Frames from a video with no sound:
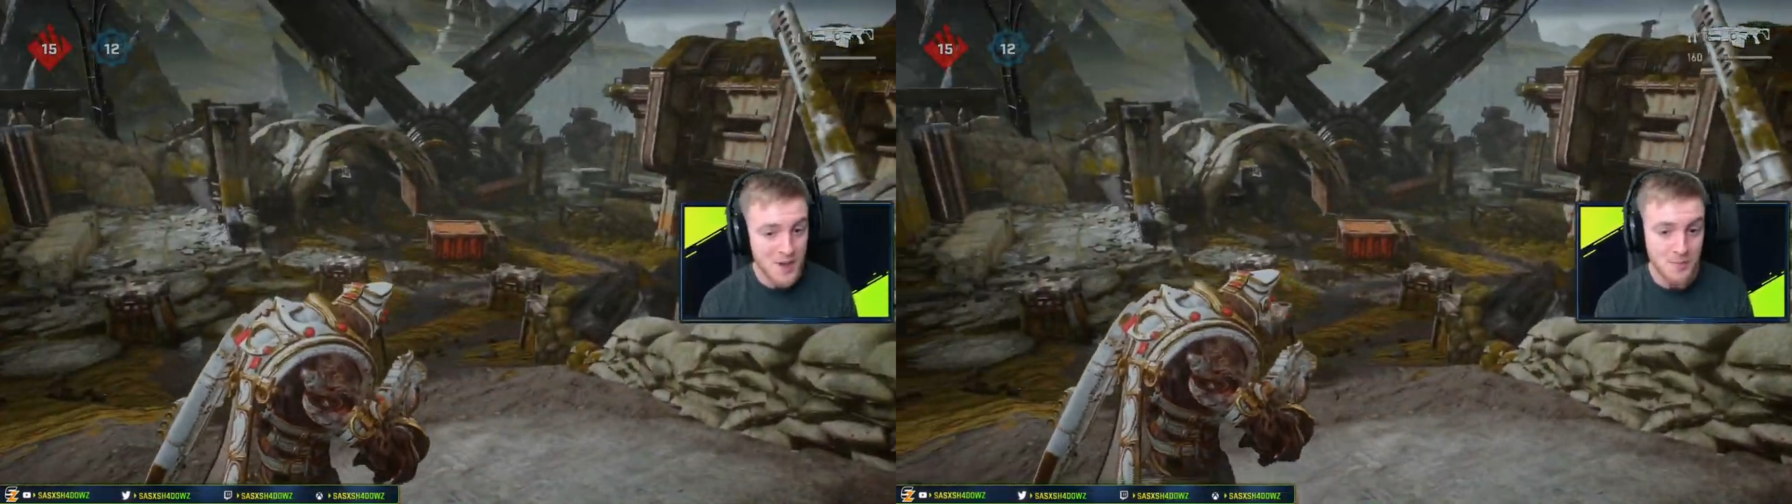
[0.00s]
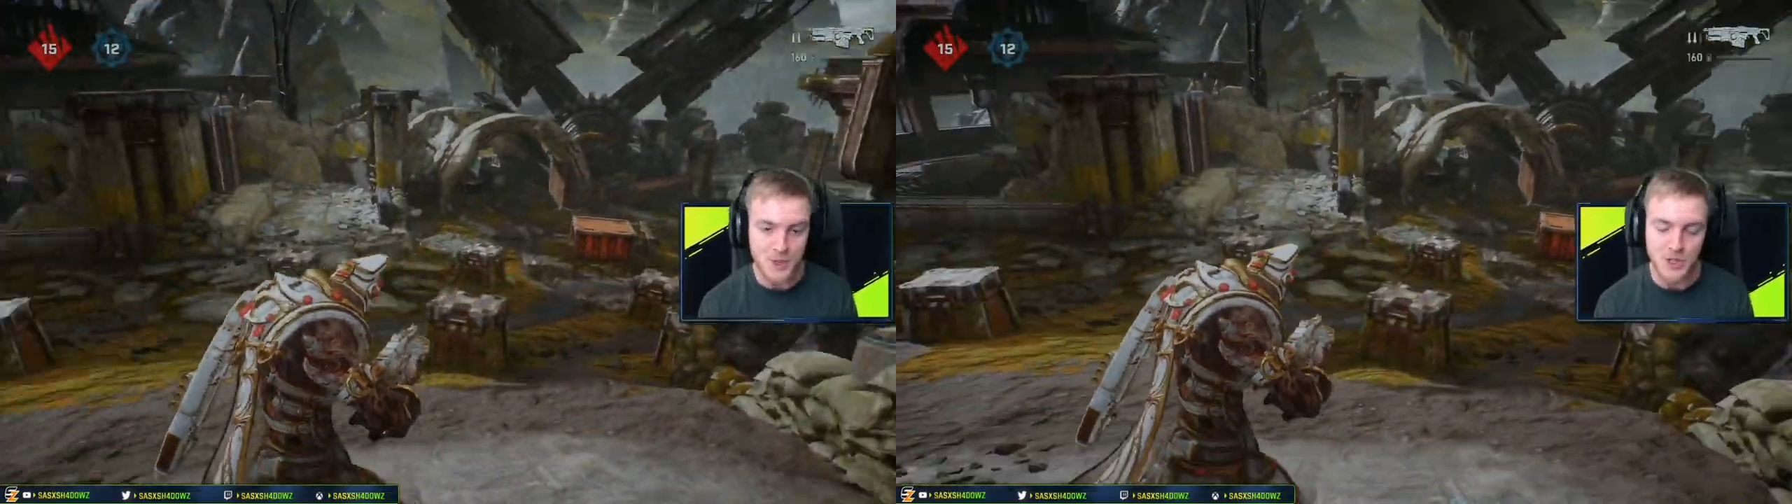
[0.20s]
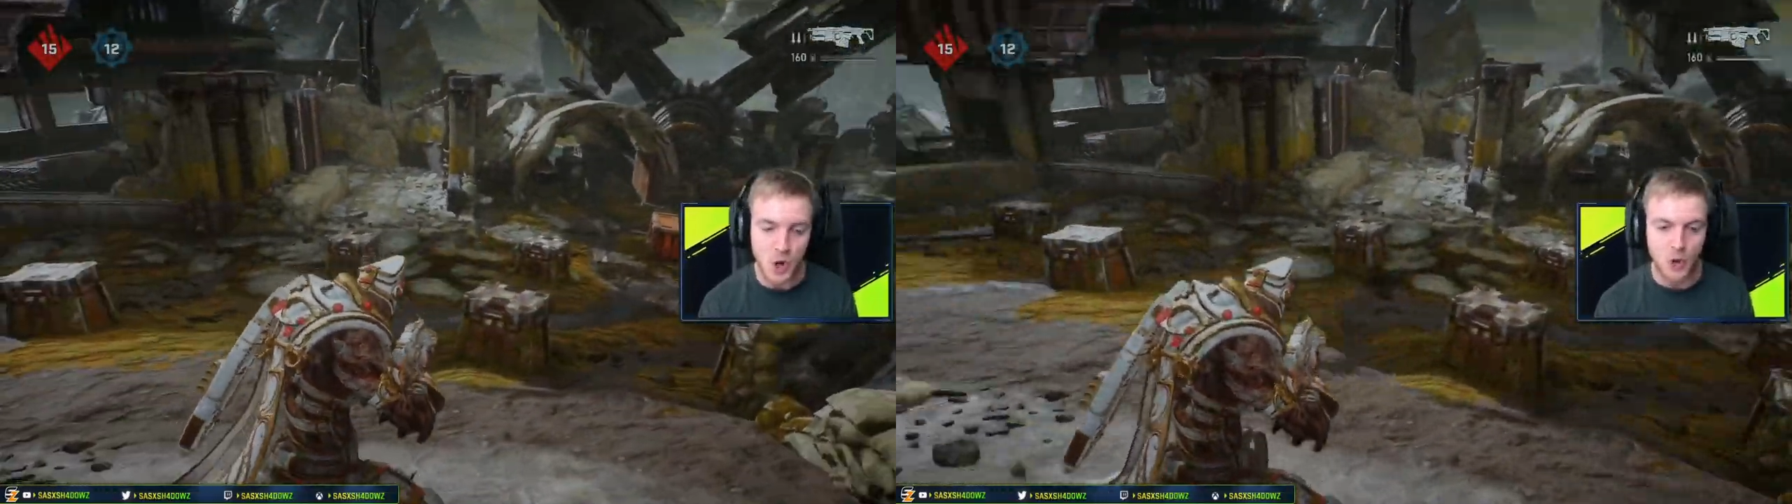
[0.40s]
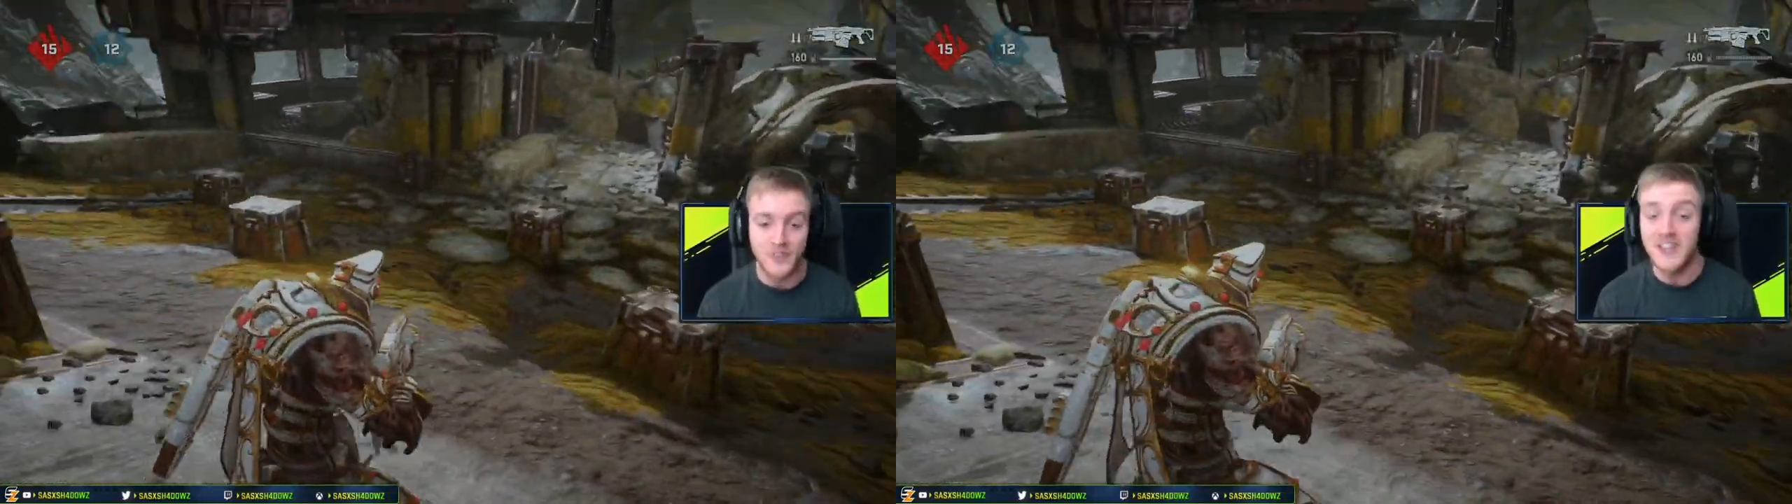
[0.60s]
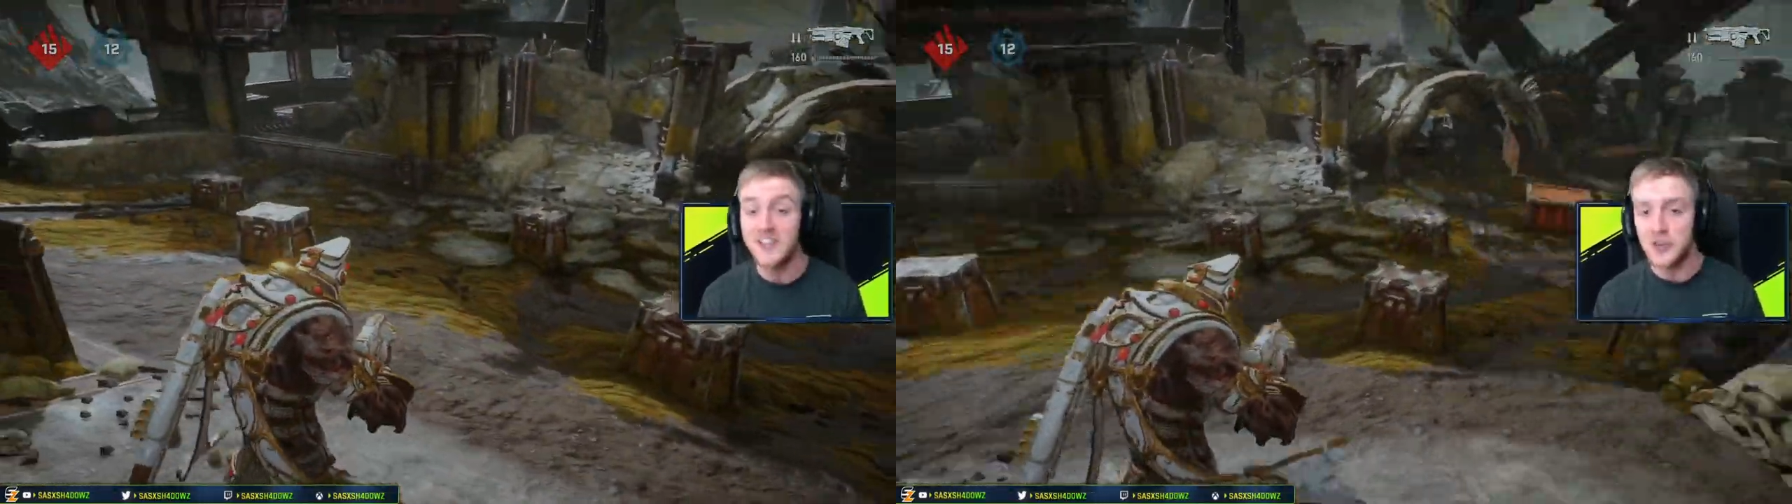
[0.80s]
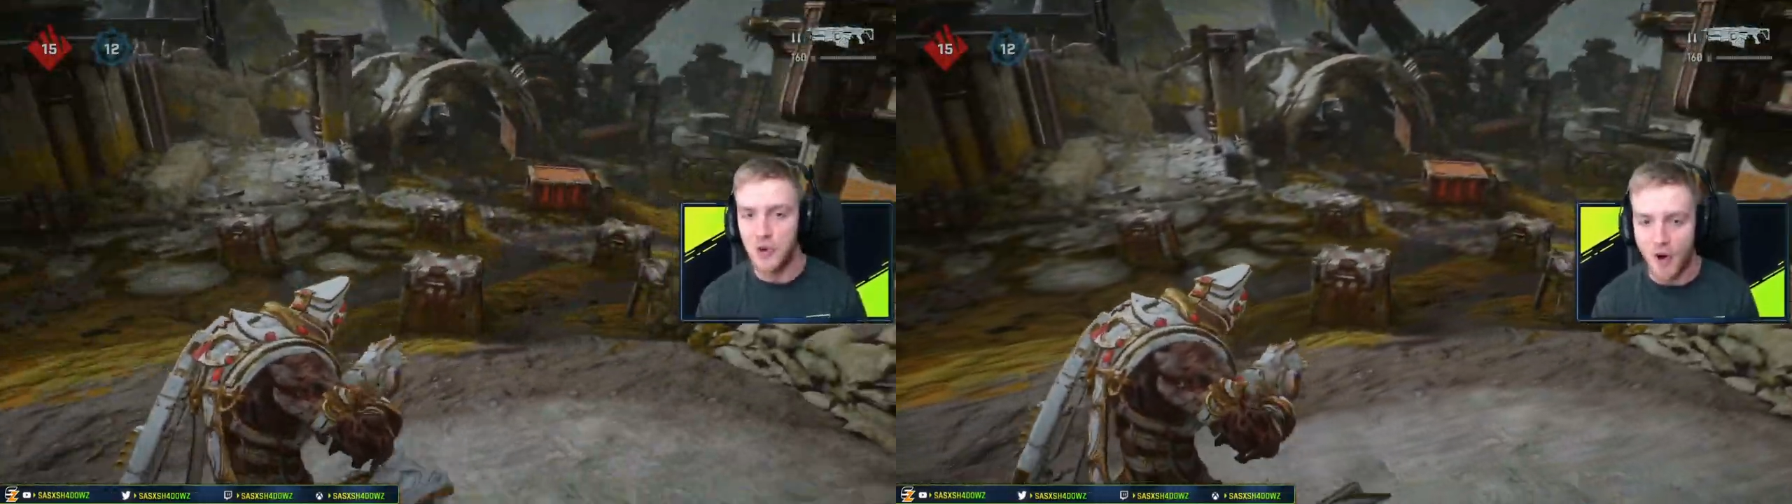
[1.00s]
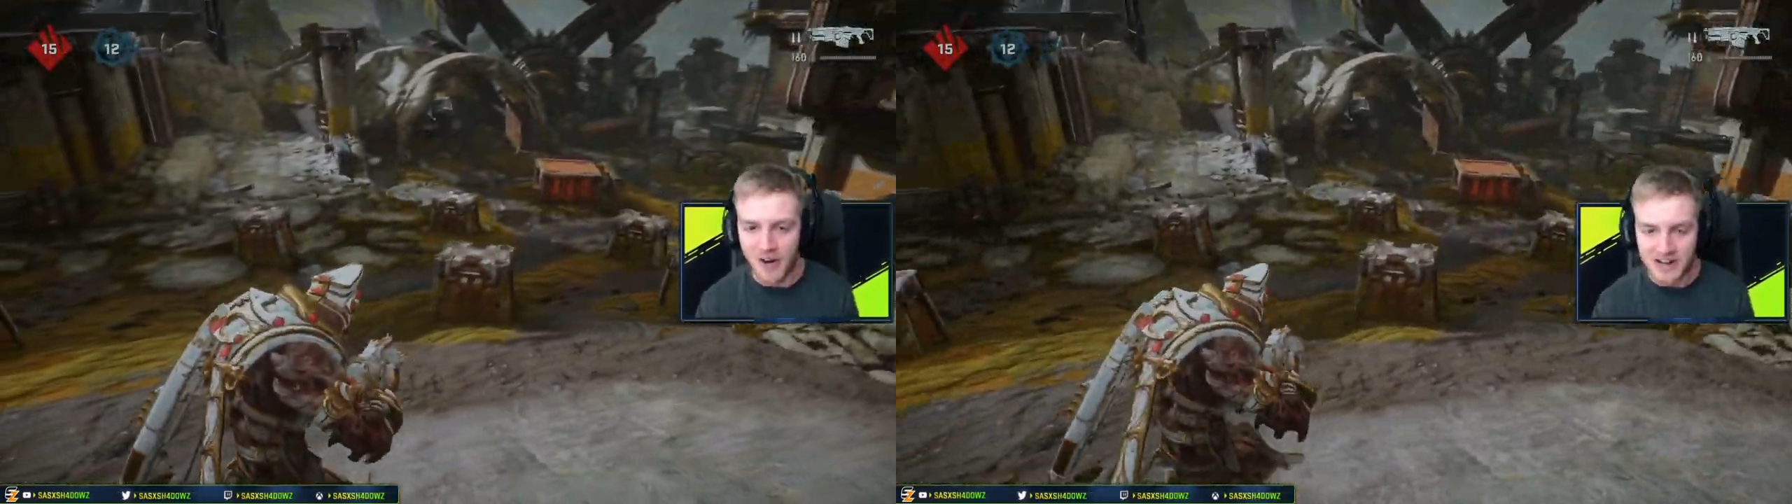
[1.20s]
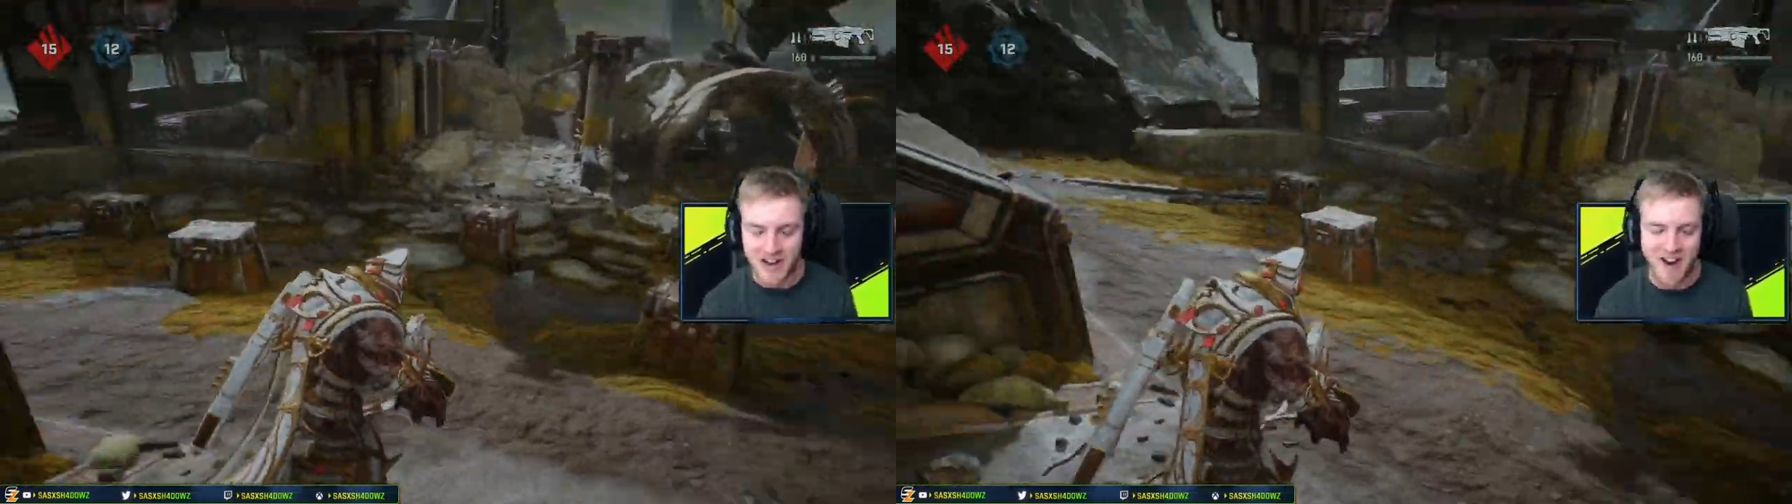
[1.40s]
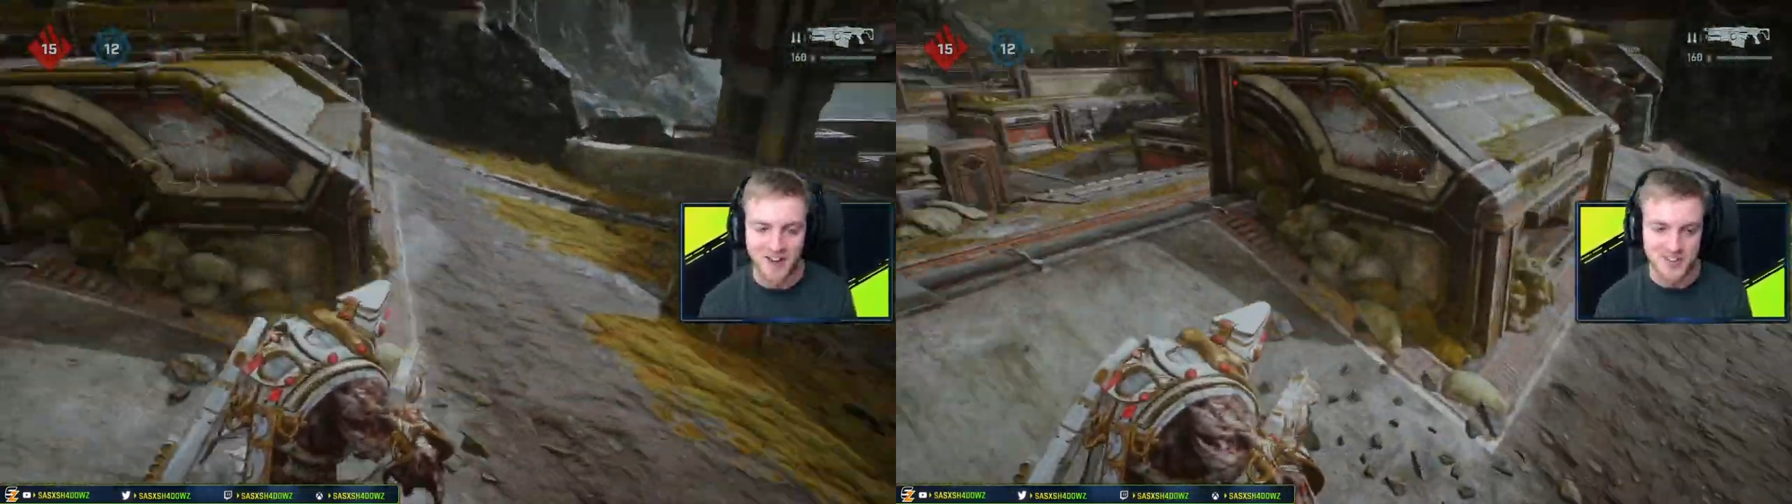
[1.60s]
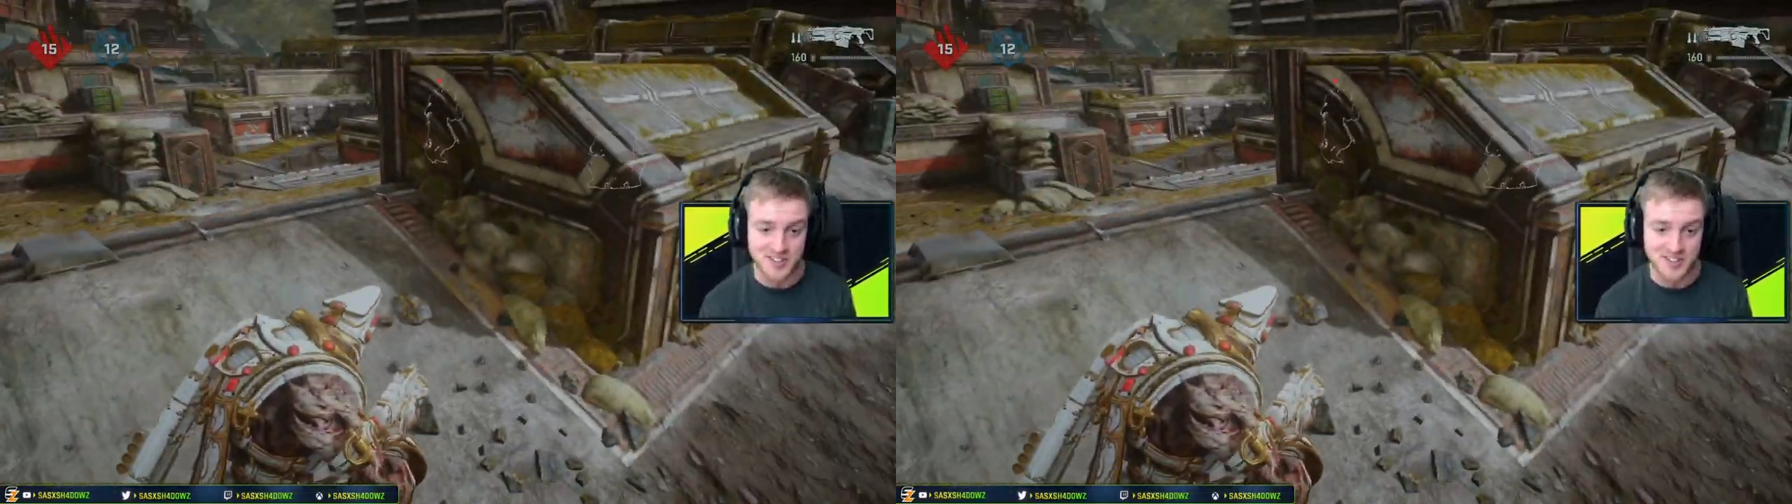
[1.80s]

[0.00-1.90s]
But yo, these heroic character